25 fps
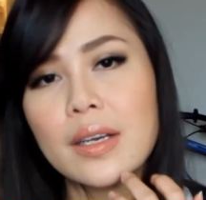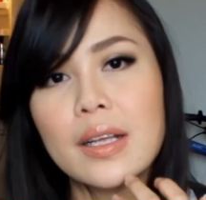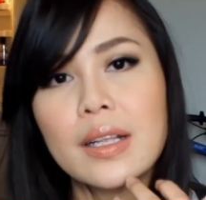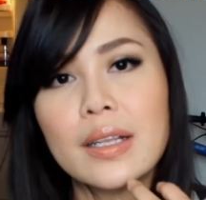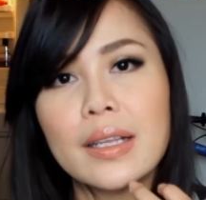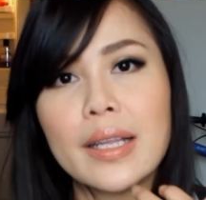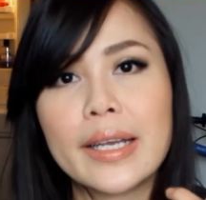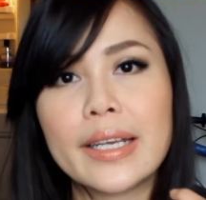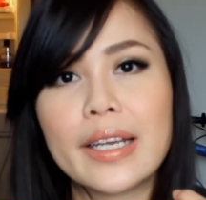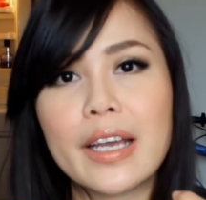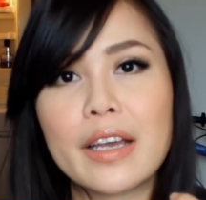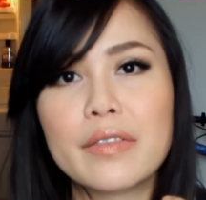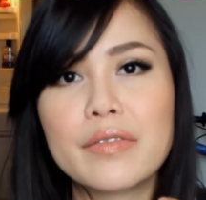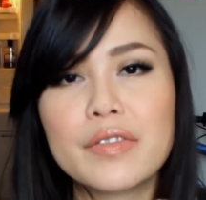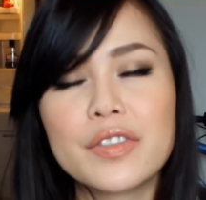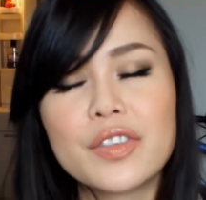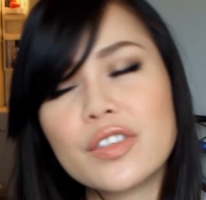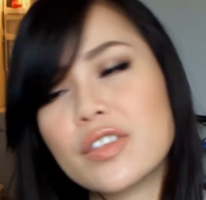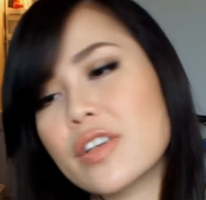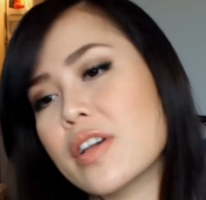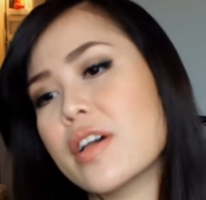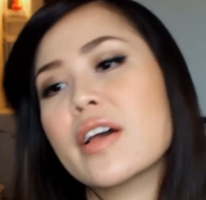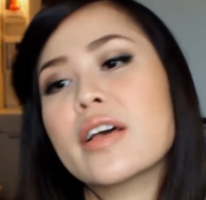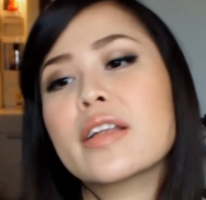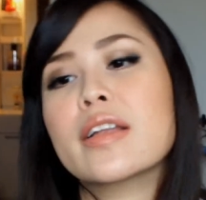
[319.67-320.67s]
Like I've
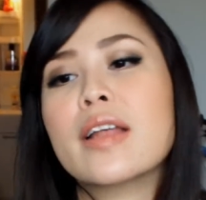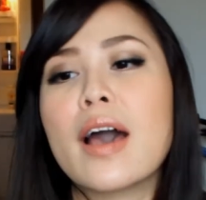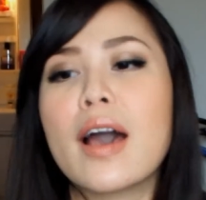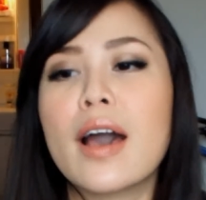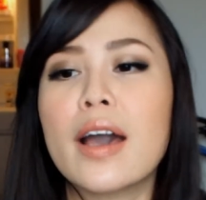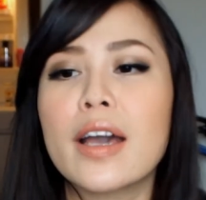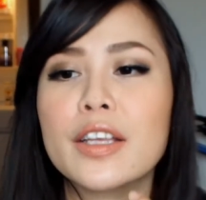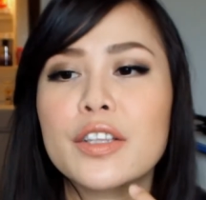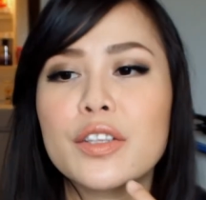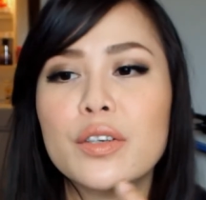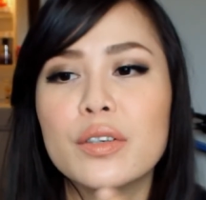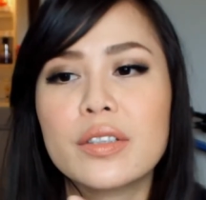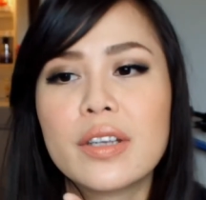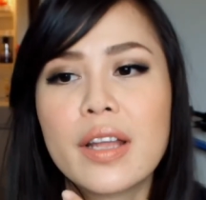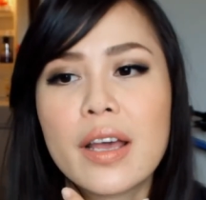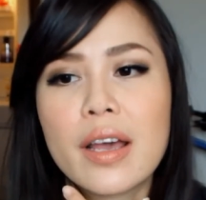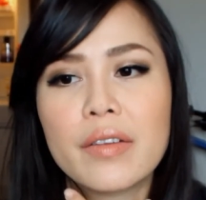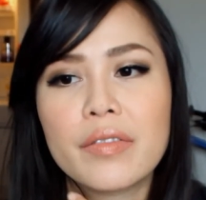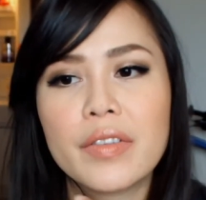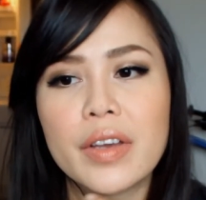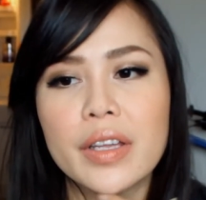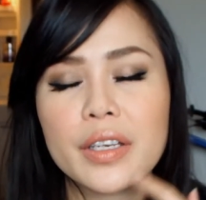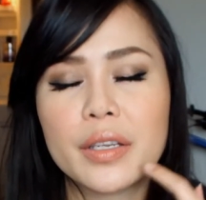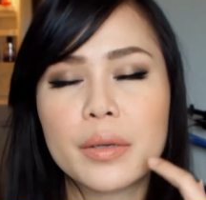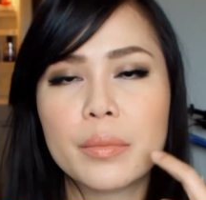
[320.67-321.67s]
said, I don't have
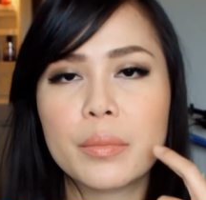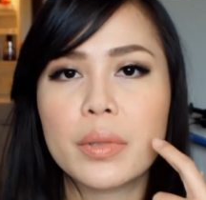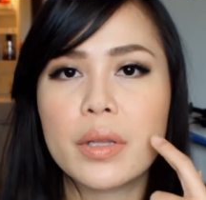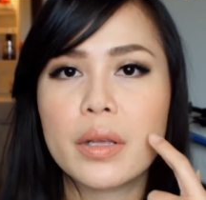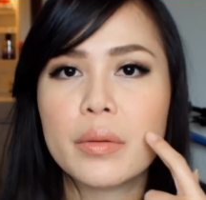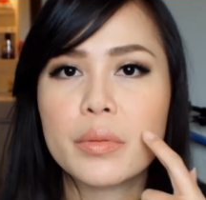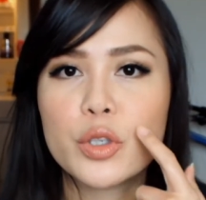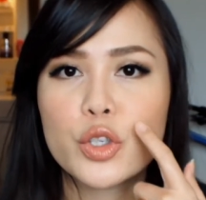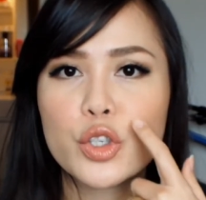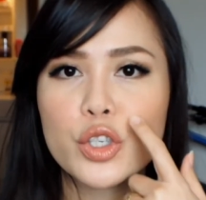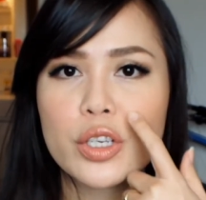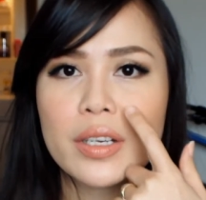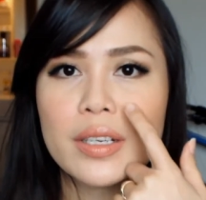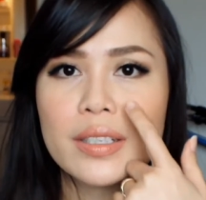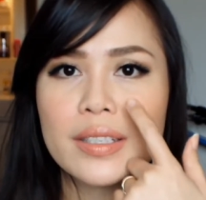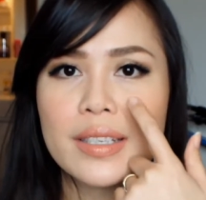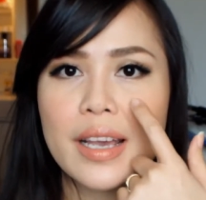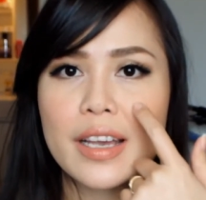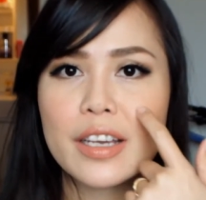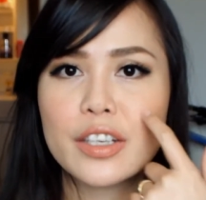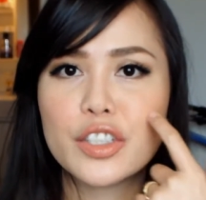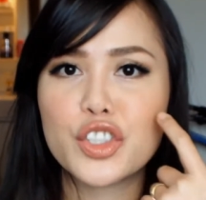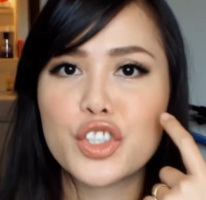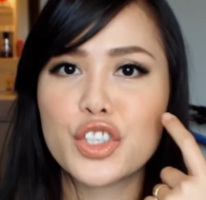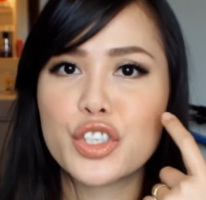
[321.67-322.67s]
any blemishes.
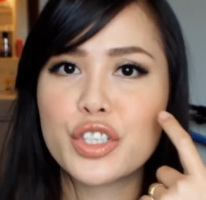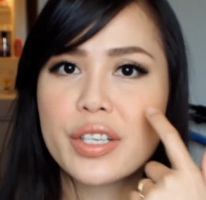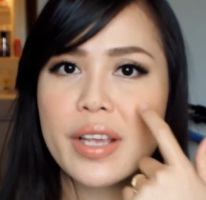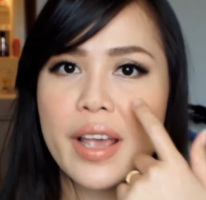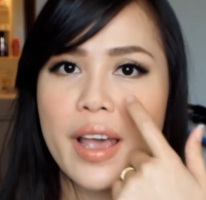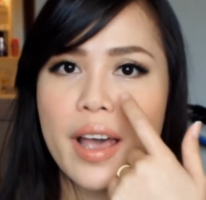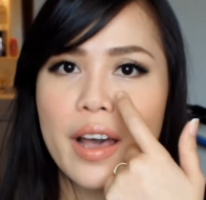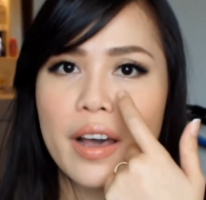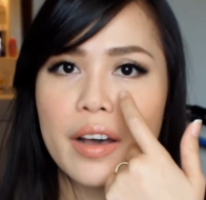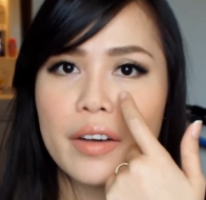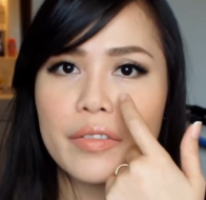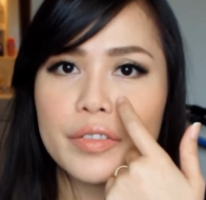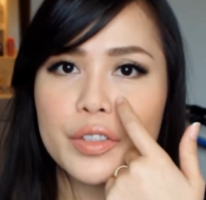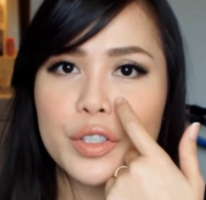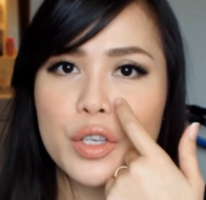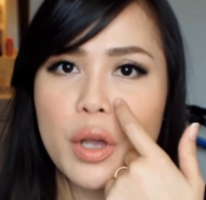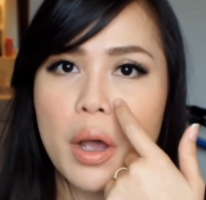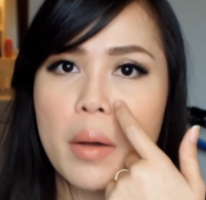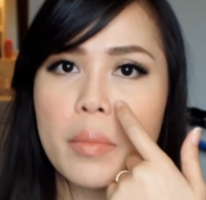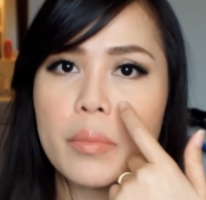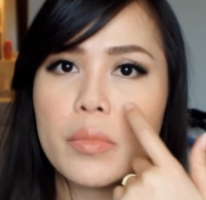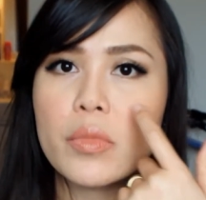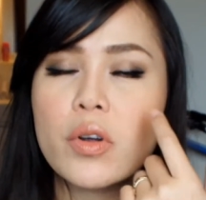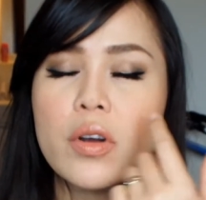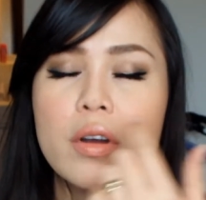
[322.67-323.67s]
I just have
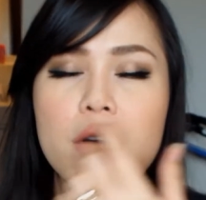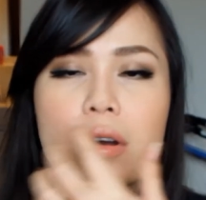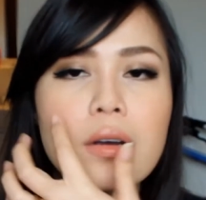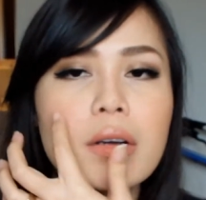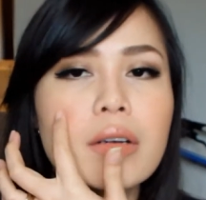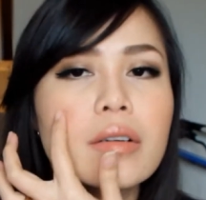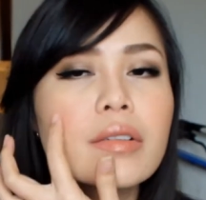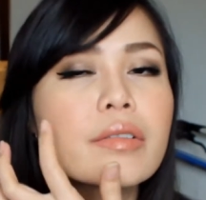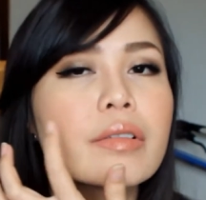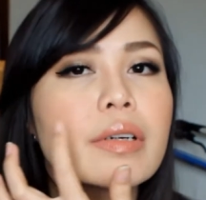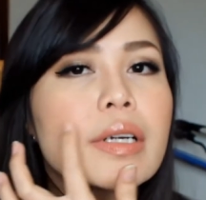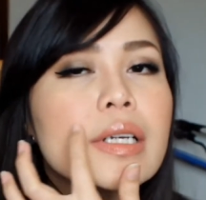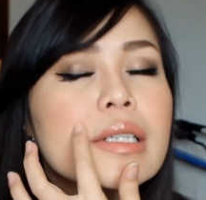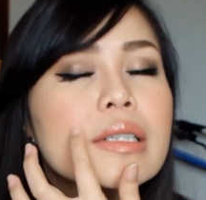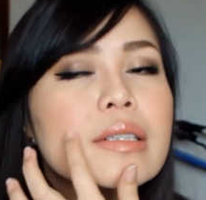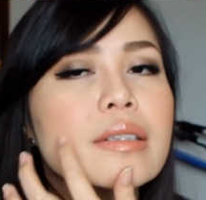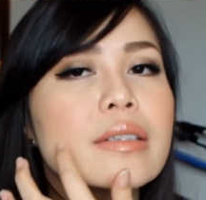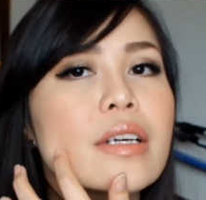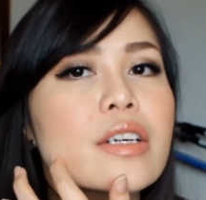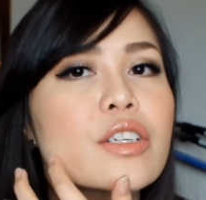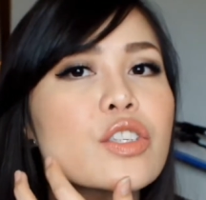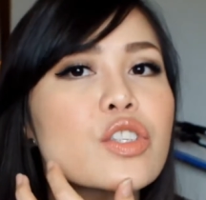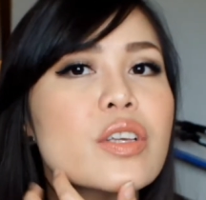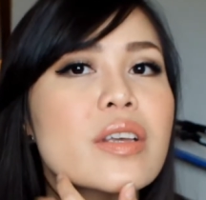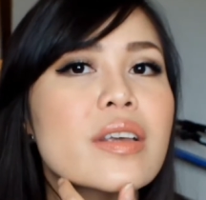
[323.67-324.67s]
some
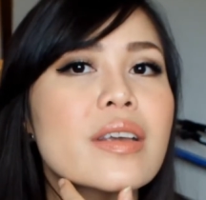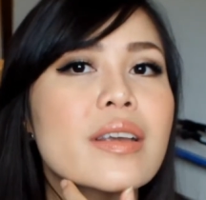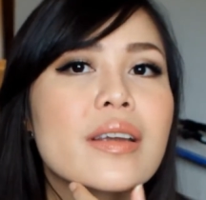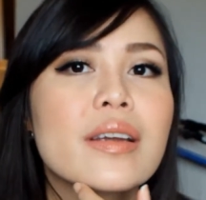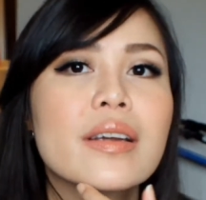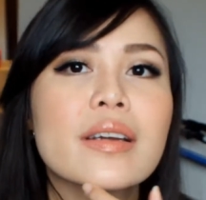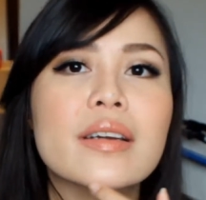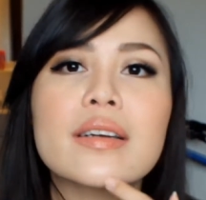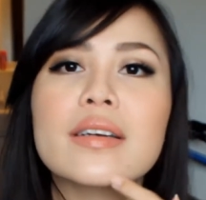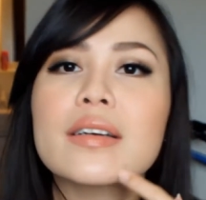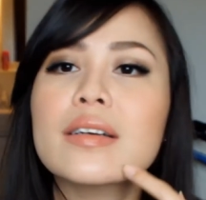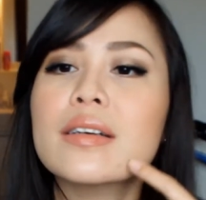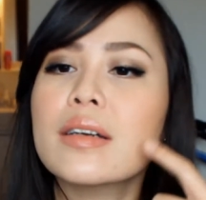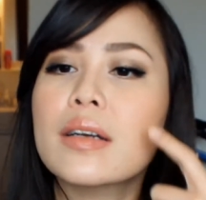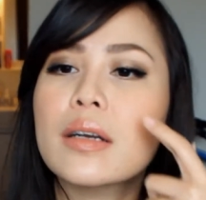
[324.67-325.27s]
redness here,